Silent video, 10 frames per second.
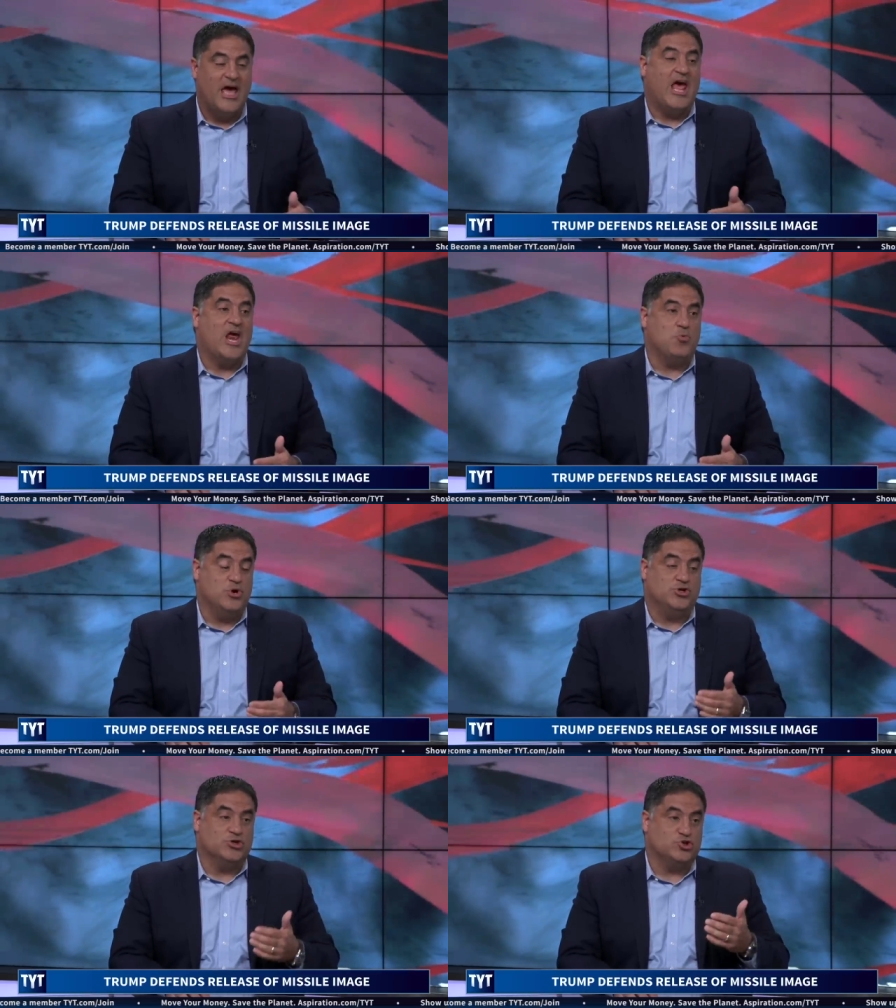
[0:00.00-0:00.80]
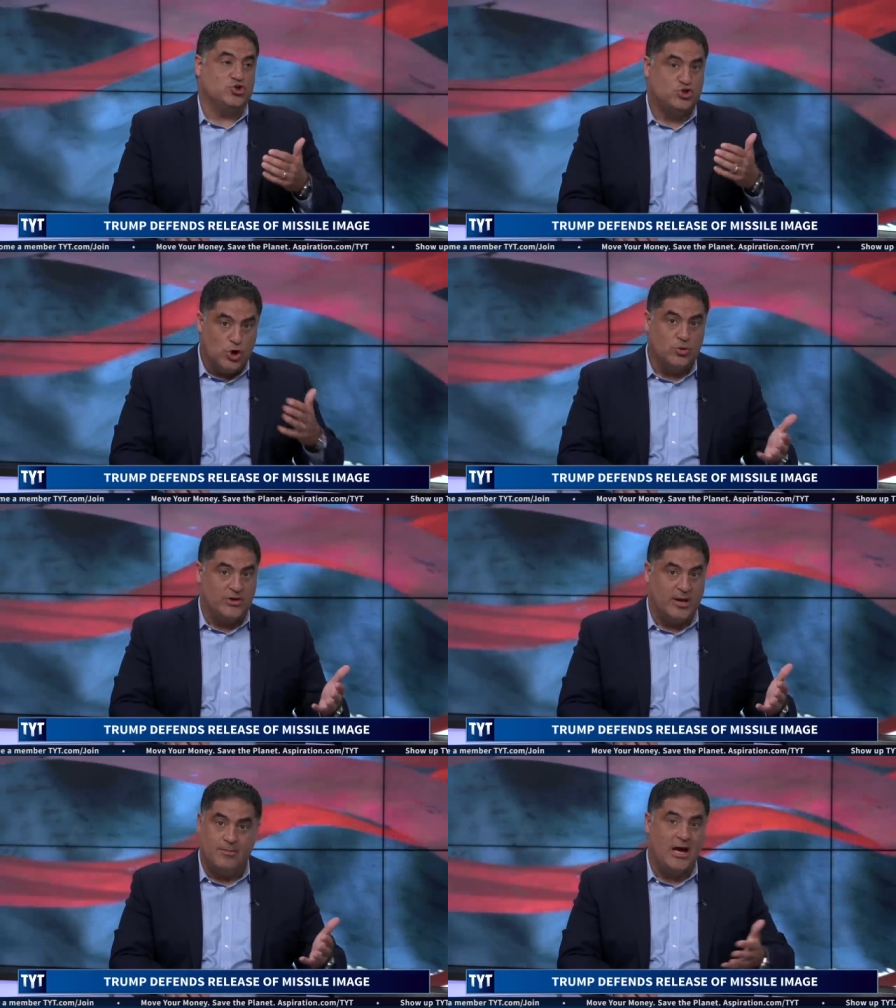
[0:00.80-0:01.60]
And we just
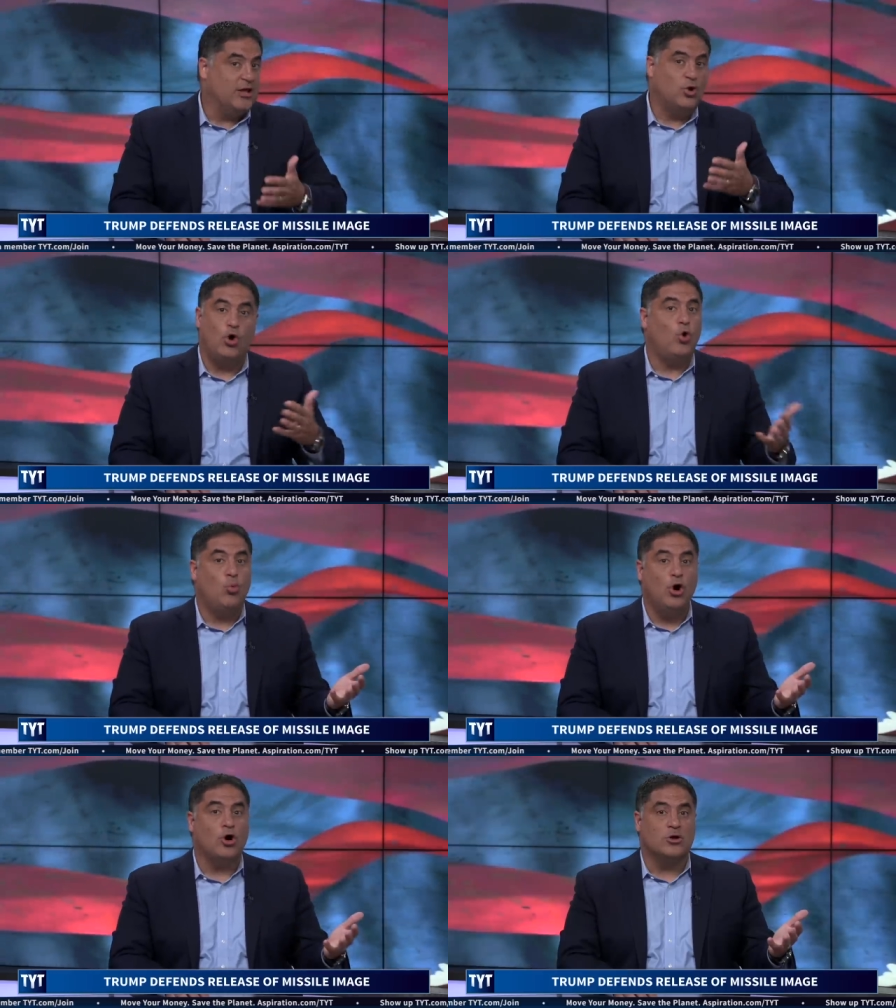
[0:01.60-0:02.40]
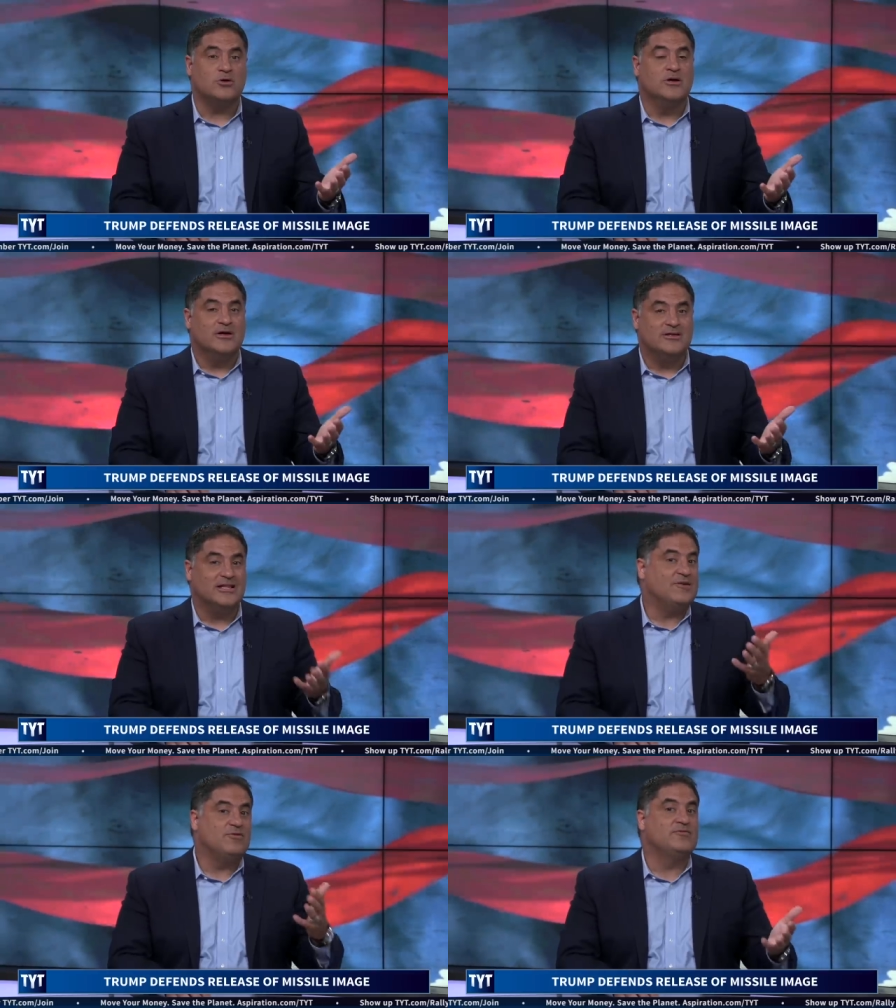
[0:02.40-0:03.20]
showed them and the whole world
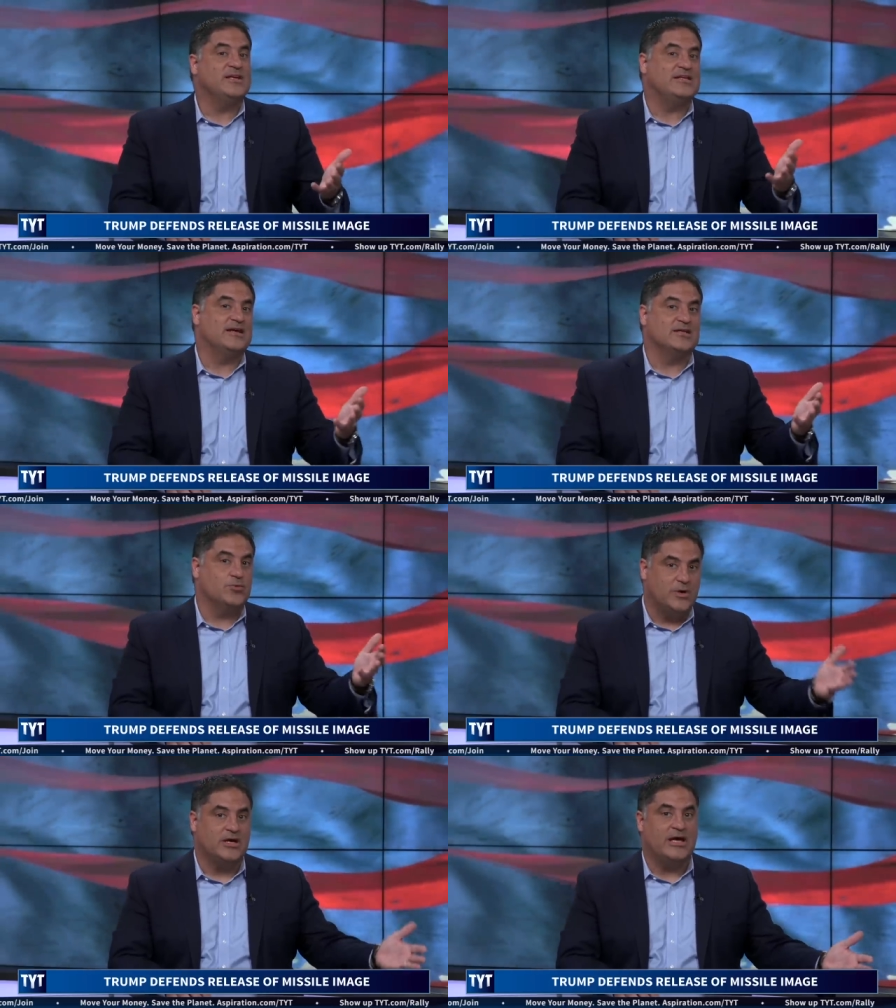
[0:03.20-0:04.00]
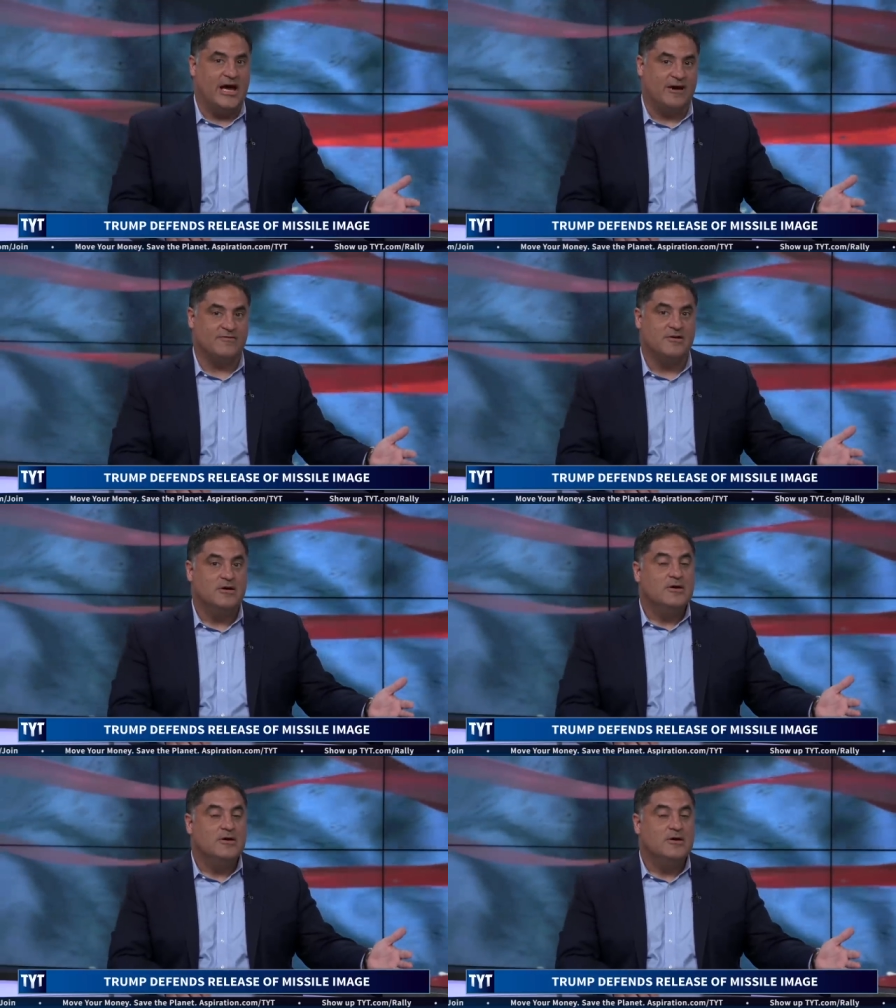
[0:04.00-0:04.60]
the level of detail that we can have.